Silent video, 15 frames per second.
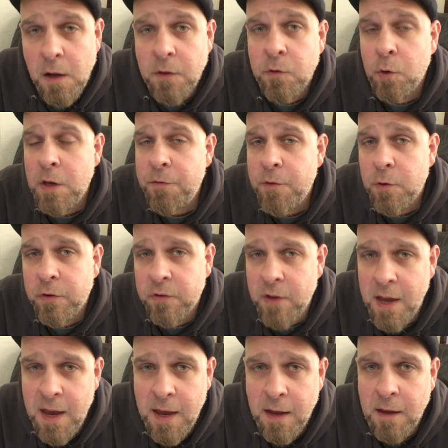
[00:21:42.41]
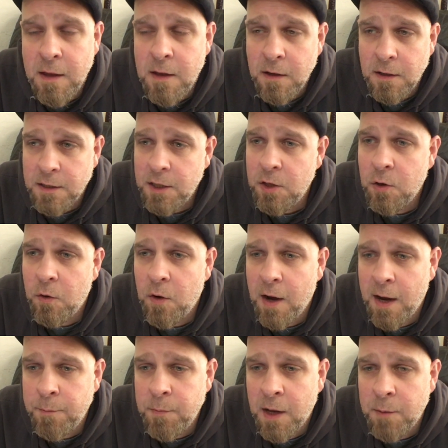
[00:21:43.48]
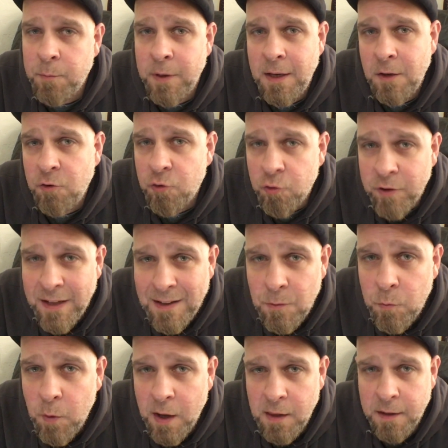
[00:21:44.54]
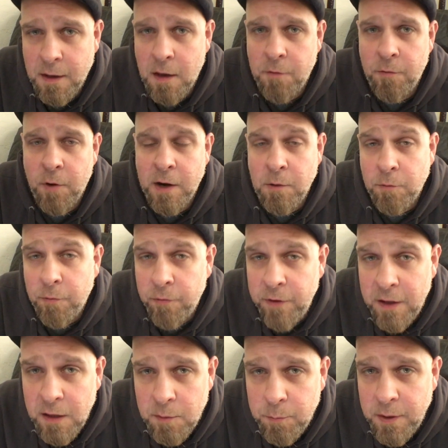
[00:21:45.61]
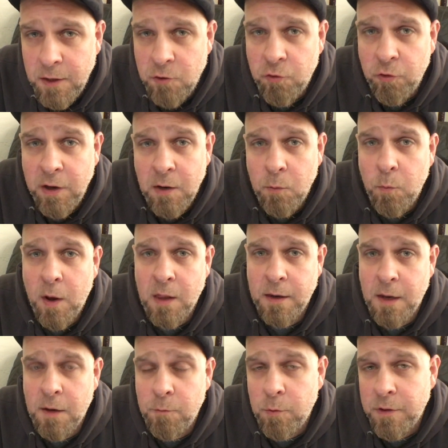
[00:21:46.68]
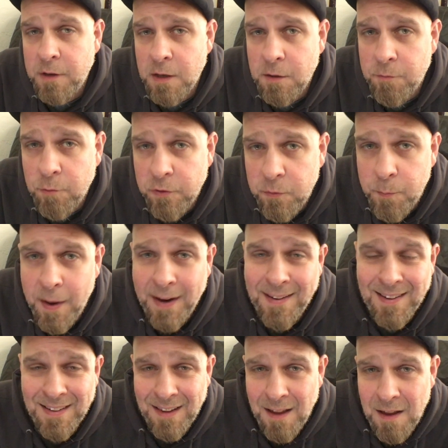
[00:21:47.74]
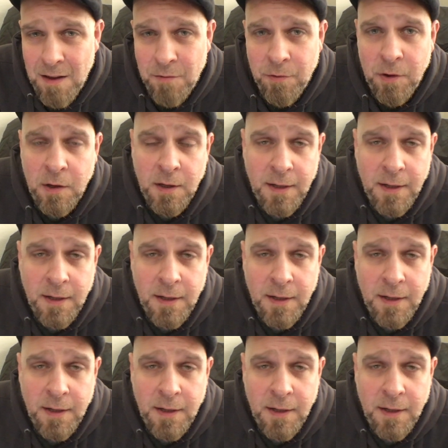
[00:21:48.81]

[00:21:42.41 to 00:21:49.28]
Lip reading: So if you're saying, you know, I'm not being treated well enough, I don't feel I'm being treated well enough with enough respect and love